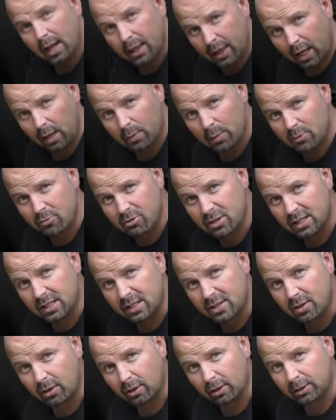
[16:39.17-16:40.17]
That'll be really
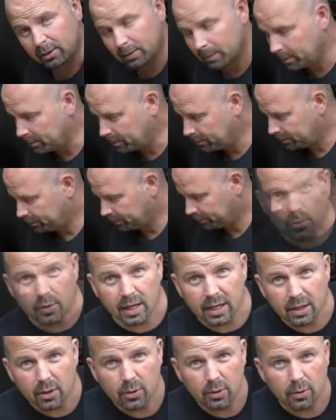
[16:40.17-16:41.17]
solid. So
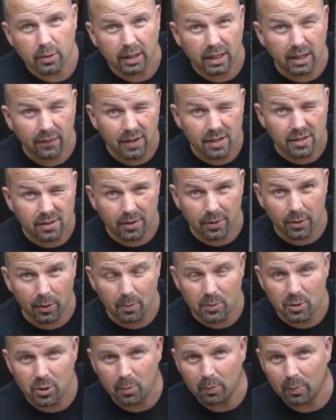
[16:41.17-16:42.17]
there you go, give this the
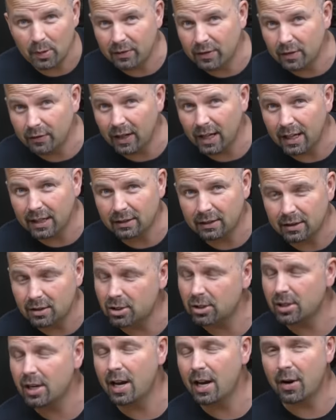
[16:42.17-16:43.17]
thumbs up. If you've liked it,
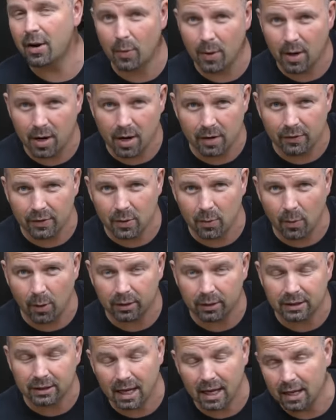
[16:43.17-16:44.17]
share it wherever you
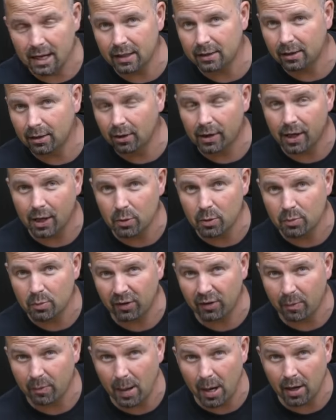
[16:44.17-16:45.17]
want, and look out
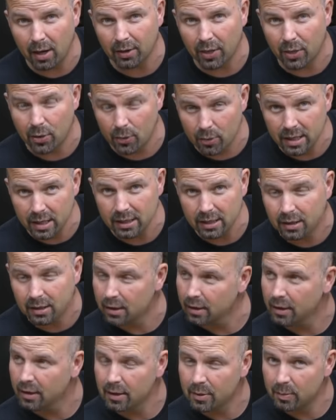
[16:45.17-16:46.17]
for part 3,
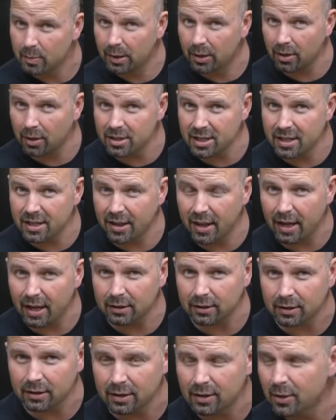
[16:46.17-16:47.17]
because in
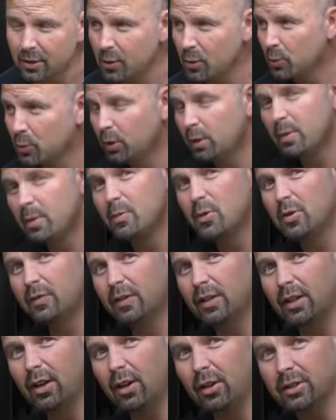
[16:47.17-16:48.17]
that, we'll be
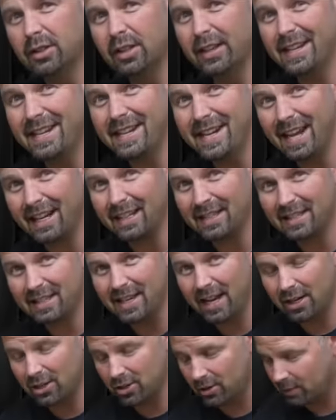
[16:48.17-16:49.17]
moving on to the next
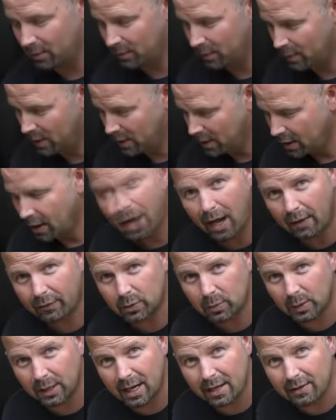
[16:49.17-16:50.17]
section
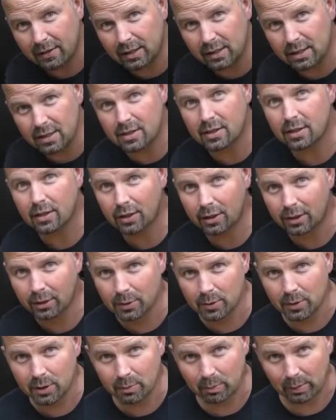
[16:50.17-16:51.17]
after we get these
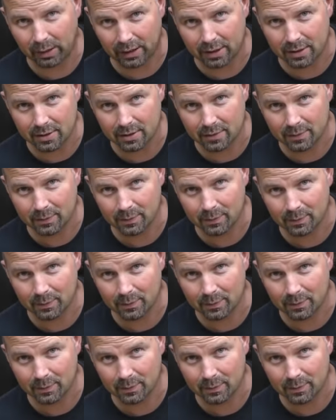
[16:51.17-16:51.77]
glued in place.